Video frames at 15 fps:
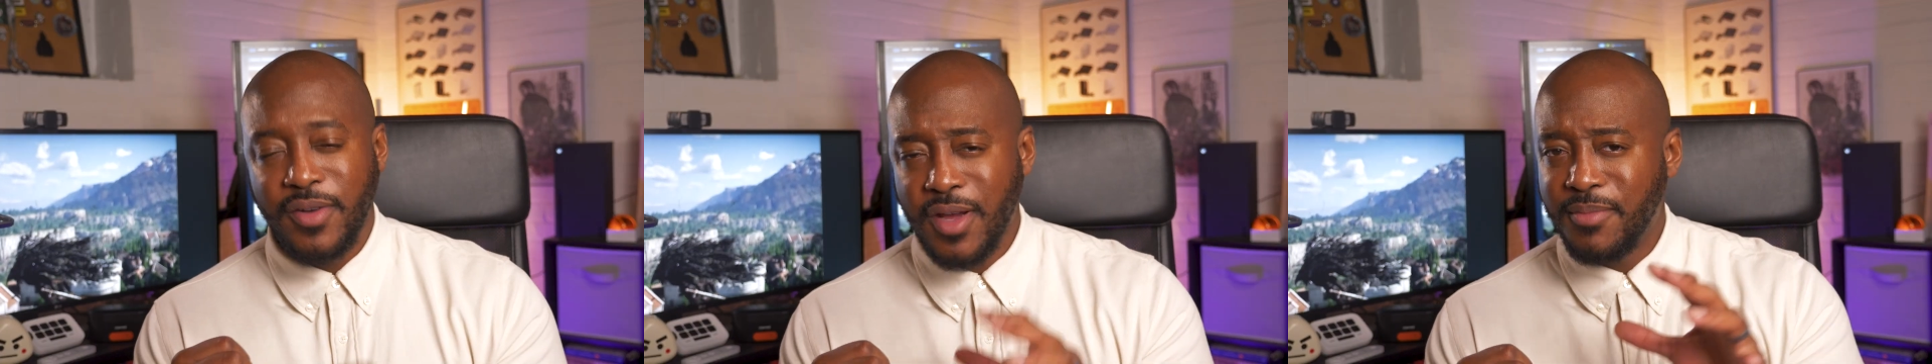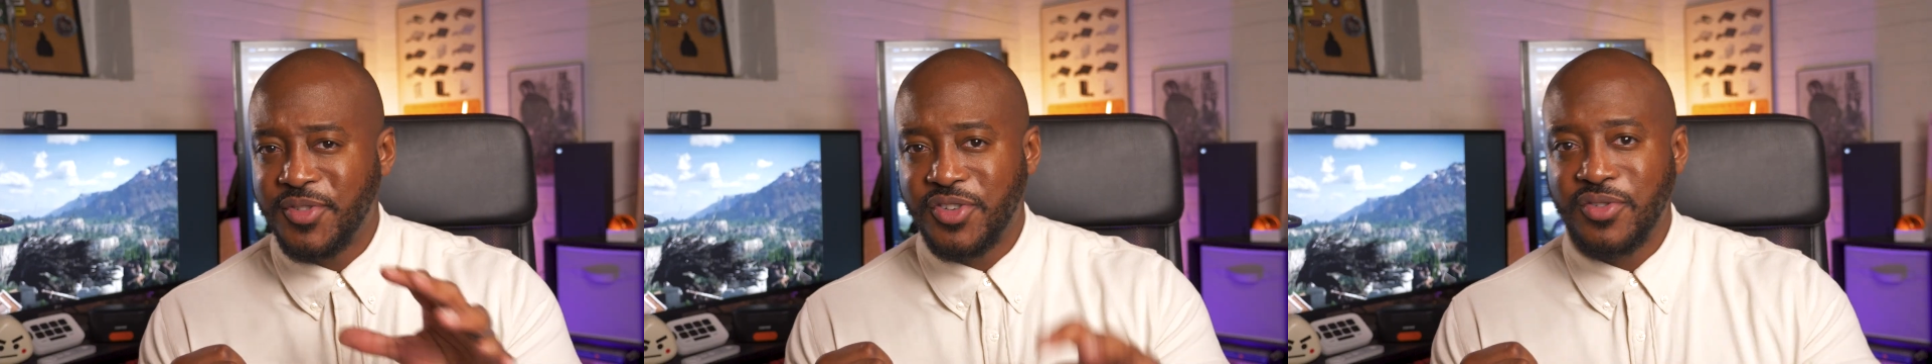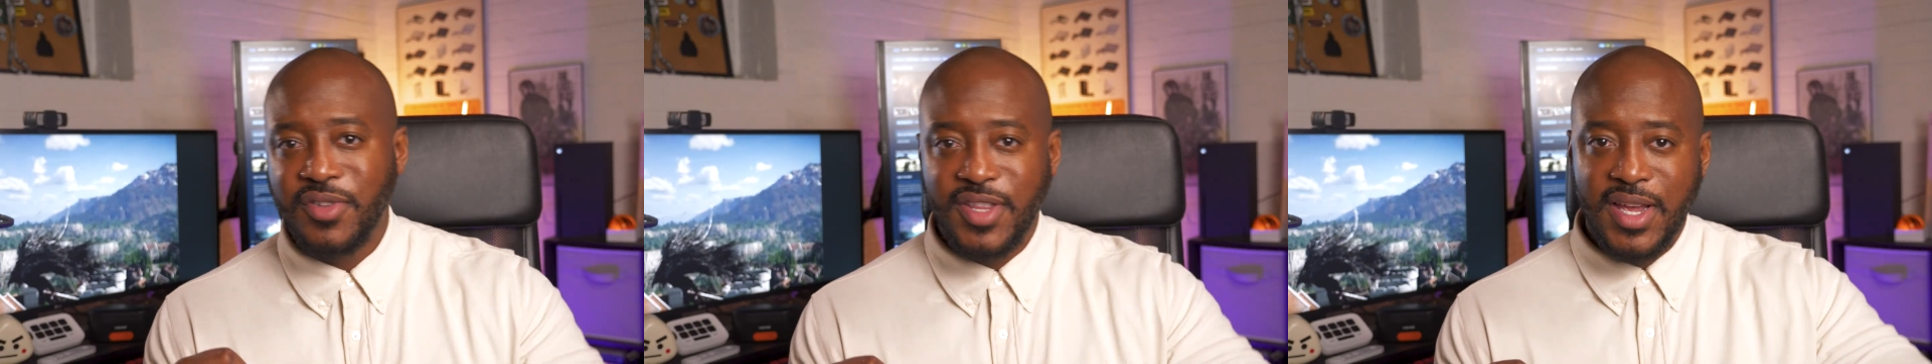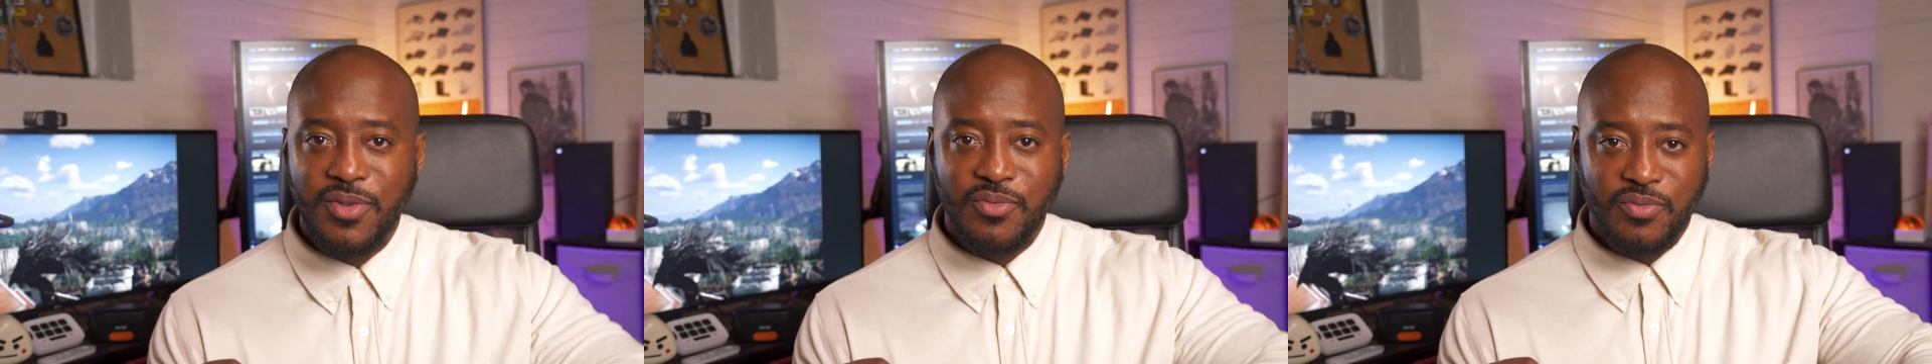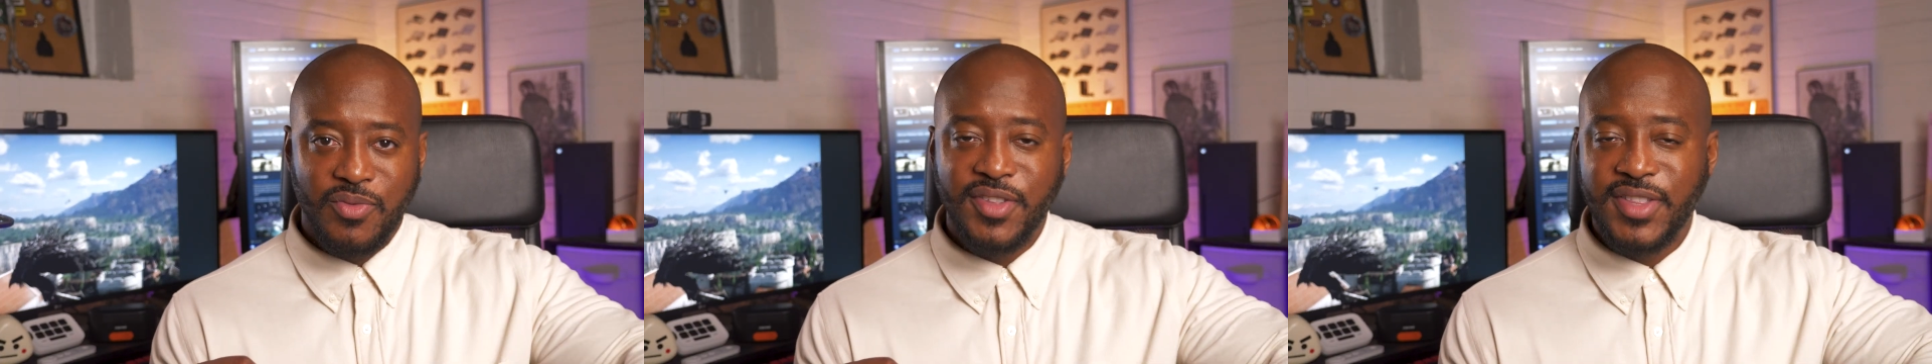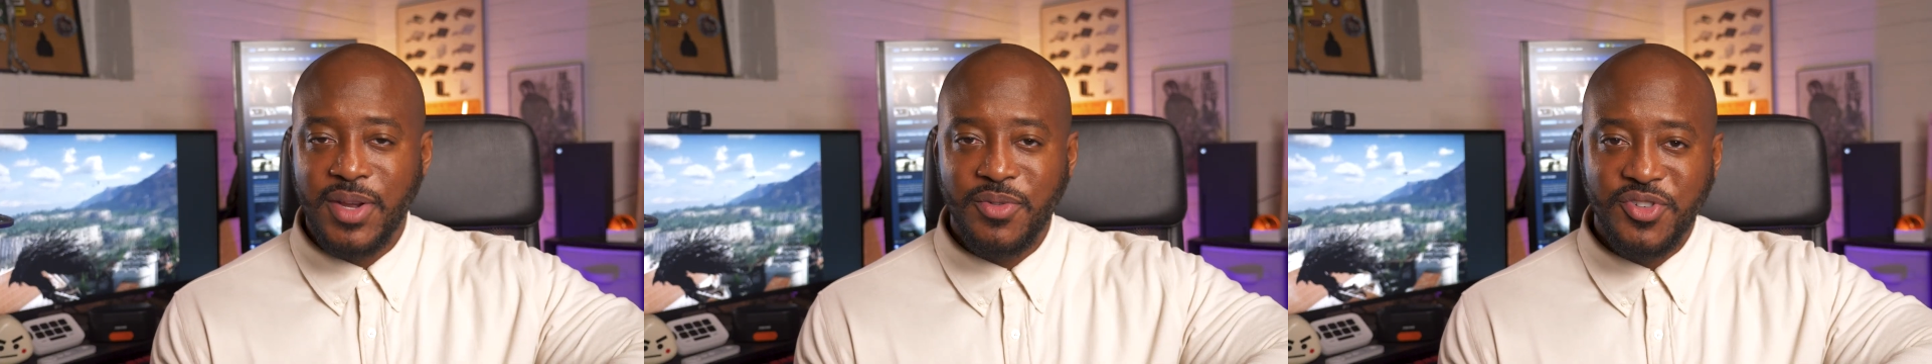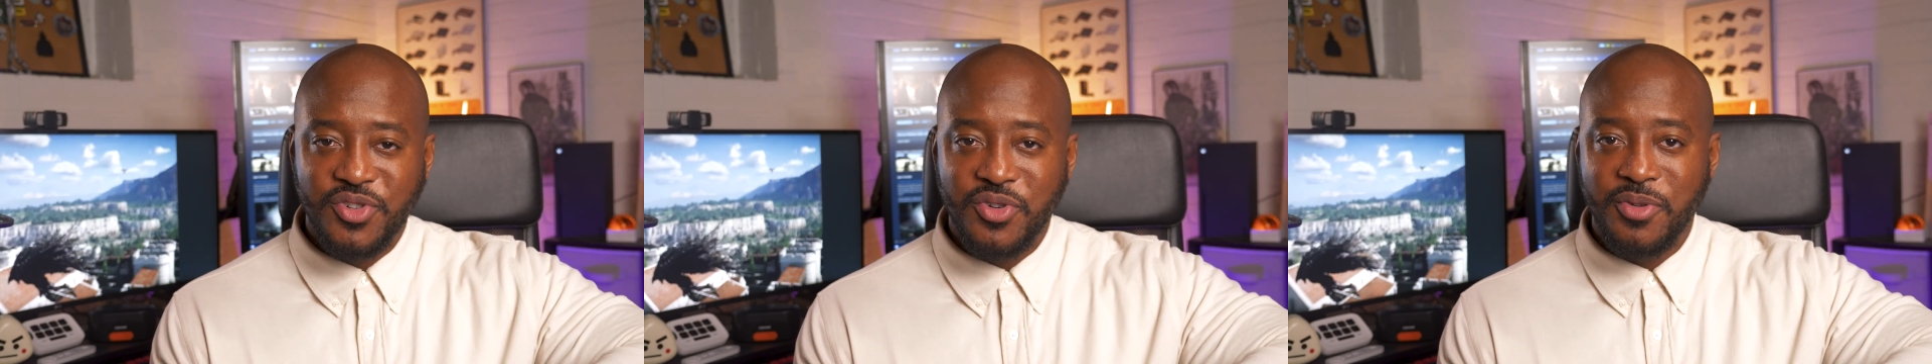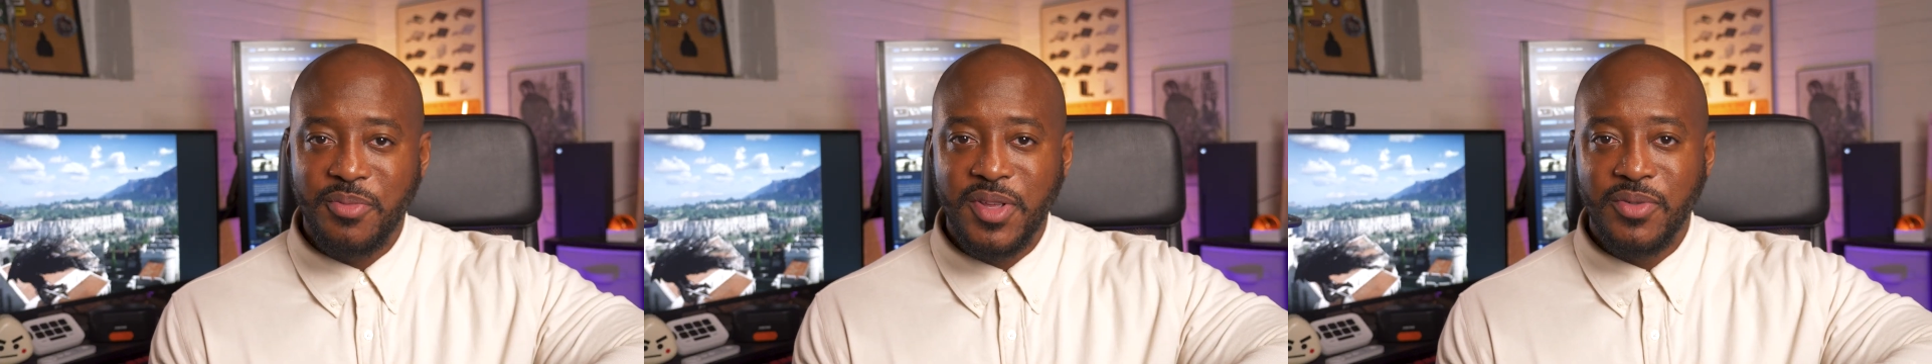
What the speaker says: and I'm sure that what they were showing